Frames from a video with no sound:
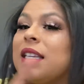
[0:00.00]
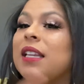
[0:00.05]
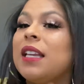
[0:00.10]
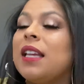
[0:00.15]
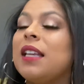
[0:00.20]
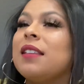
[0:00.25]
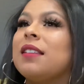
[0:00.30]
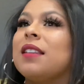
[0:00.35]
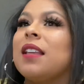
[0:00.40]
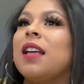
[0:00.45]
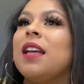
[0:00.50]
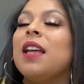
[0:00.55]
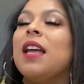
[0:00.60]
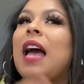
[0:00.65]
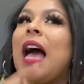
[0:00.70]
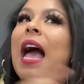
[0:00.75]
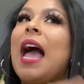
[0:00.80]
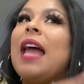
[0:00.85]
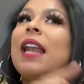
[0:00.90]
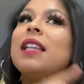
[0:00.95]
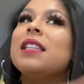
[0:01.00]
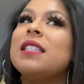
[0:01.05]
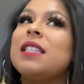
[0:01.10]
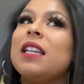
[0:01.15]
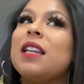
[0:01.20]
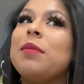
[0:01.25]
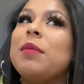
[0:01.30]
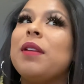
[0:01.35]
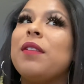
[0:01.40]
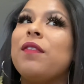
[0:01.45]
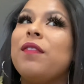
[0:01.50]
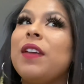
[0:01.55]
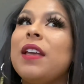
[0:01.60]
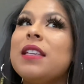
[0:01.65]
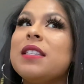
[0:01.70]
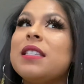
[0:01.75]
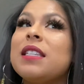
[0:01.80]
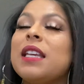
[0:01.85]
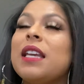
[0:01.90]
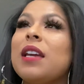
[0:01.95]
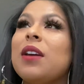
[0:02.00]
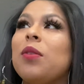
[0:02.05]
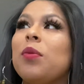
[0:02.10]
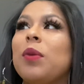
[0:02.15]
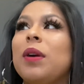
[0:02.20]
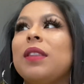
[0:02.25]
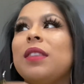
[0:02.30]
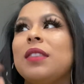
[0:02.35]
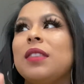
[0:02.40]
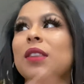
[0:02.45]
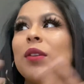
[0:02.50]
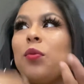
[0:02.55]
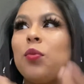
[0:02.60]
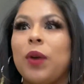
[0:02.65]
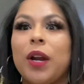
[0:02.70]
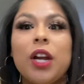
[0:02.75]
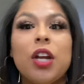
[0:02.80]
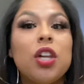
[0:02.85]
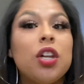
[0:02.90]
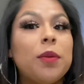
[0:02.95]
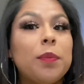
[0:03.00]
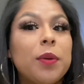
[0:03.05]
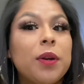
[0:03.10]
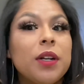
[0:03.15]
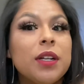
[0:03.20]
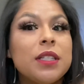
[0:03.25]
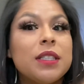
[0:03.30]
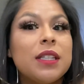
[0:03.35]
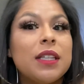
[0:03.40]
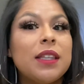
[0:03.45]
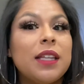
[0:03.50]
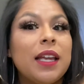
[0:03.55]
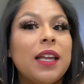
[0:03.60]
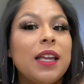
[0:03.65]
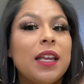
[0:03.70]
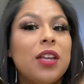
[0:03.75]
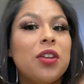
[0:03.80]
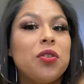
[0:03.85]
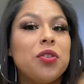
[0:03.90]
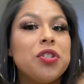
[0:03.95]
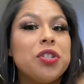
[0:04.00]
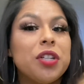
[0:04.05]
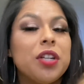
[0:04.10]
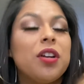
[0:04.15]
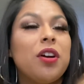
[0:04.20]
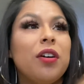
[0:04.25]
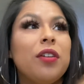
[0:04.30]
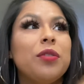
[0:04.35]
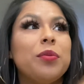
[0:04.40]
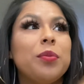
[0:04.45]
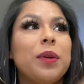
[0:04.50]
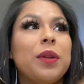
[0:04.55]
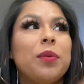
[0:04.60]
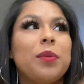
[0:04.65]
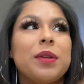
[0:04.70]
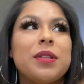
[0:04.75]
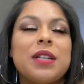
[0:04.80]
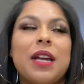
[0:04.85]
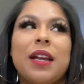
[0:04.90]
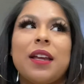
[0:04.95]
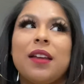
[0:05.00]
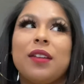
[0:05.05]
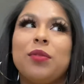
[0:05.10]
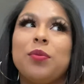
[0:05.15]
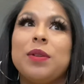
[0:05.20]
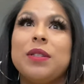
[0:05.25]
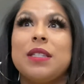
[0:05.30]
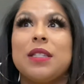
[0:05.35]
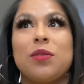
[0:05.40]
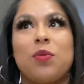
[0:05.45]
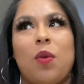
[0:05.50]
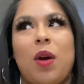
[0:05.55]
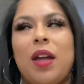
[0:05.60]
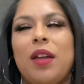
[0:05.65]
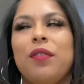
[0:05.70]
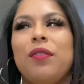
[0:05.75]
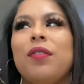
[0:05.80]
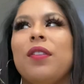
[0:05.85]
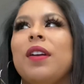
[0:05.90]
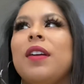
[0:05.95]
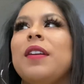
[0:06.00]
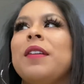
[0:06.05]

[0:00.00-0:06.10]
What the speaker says: him in visit with the regular person that he usually goes with, which I guess was his wife,